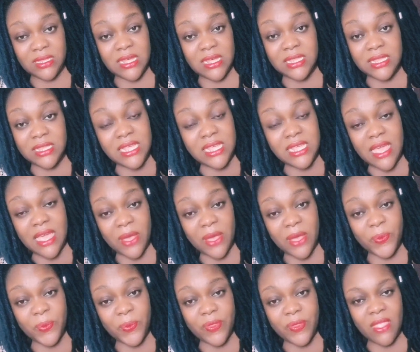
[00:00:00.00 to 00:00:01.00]
See
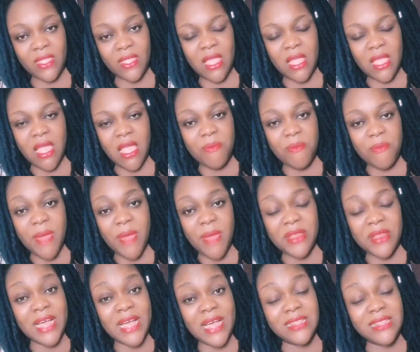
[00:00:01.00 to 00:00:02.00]
here.
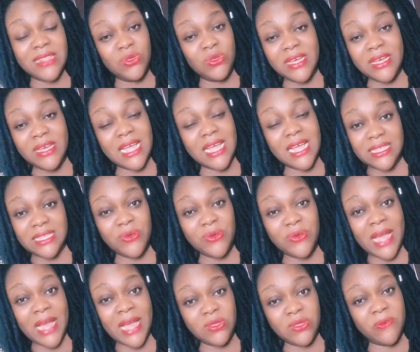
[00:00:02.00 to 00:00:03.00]
Men, you got
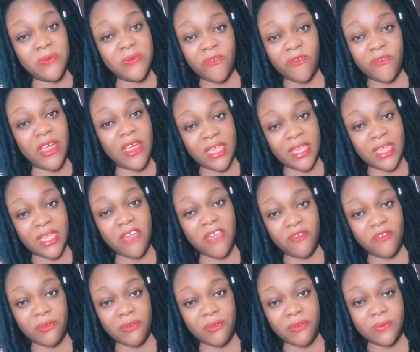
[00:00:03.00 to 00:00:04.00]
to be very
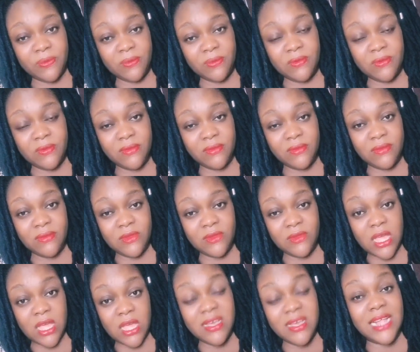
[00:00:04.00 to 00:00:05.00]
careful.
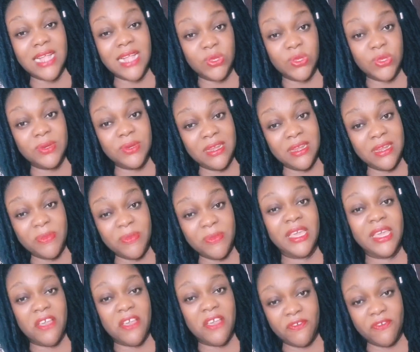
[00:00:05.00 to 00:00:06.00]
You got to really be
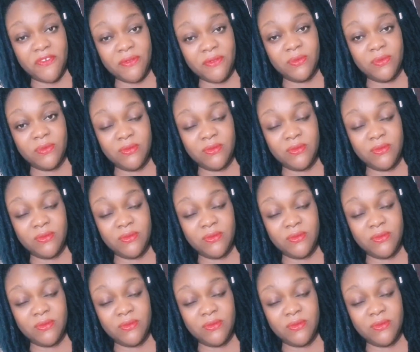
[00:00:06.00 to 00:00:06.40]
careful.